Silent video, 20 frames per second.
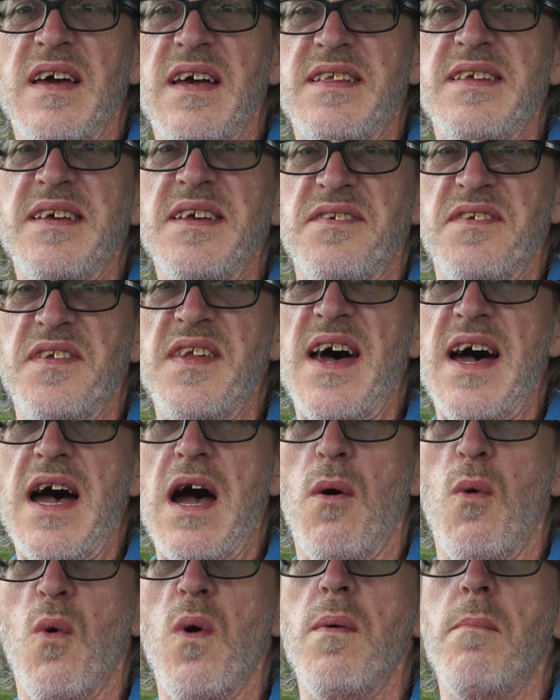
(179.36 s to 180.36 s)
It is
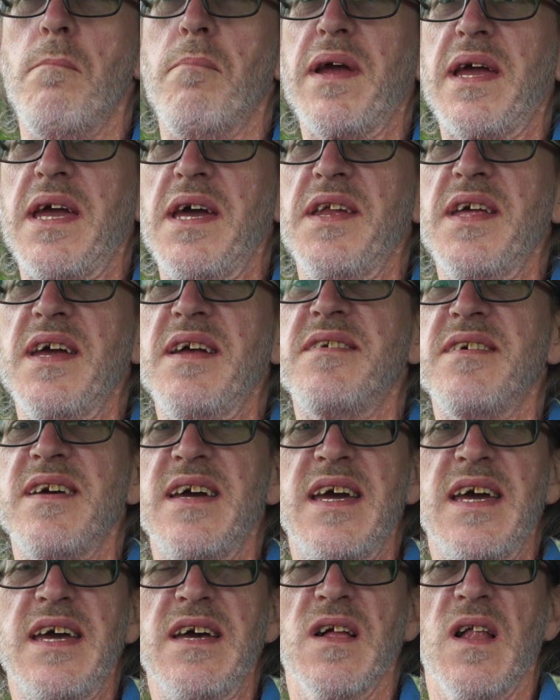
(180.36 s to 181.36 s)
now beginning
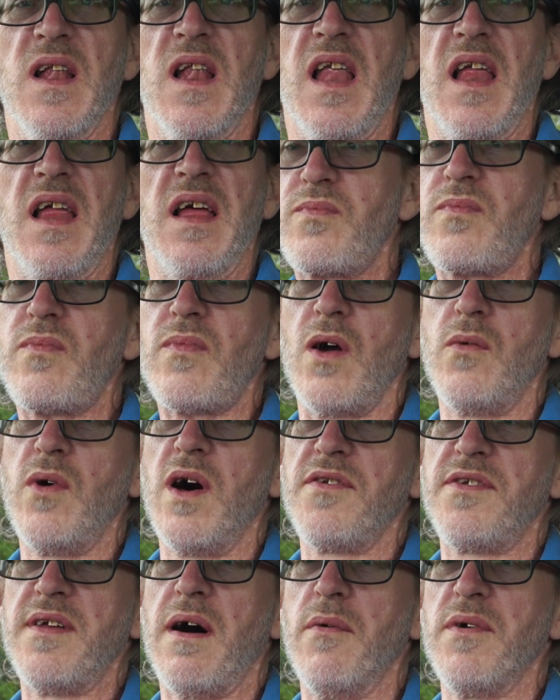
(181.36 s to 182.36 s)
to heal.
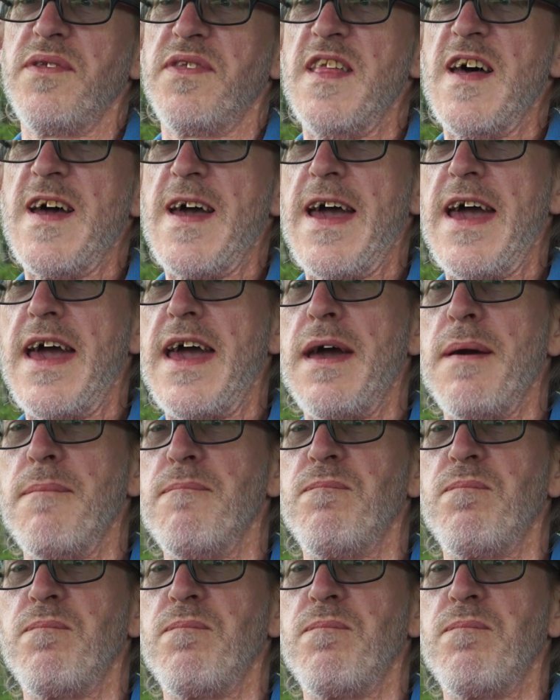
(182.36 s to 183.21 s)
Whilst I was there,